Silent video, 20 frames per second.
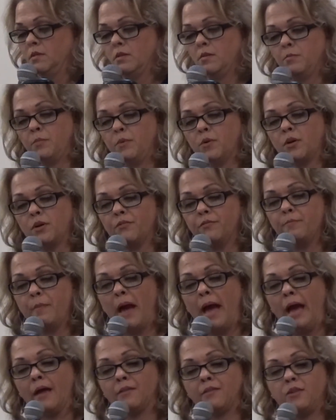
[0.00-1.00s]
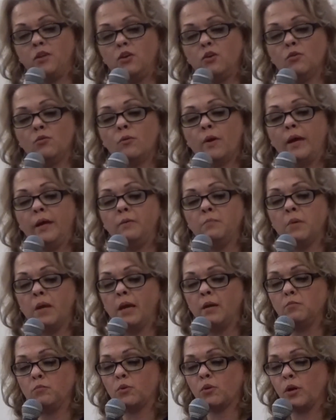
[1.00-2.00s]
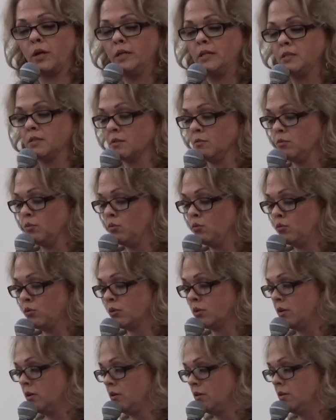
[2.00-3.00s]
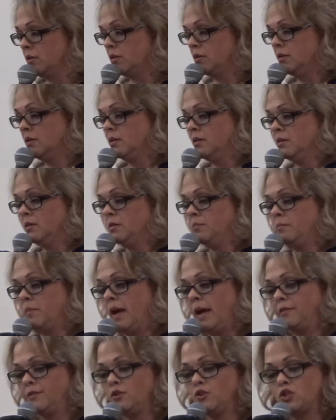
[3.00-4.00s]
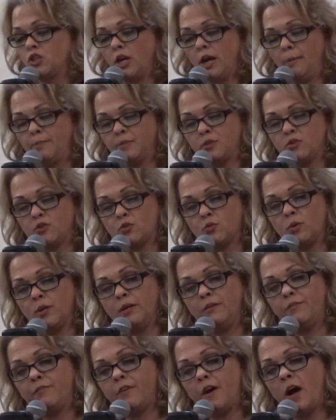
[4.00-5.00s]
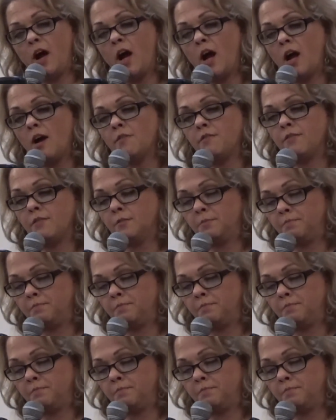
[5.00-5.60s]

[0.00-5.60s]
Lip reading: Book of Matthew. Amen. Praise the Lord. Matthew chapter 25.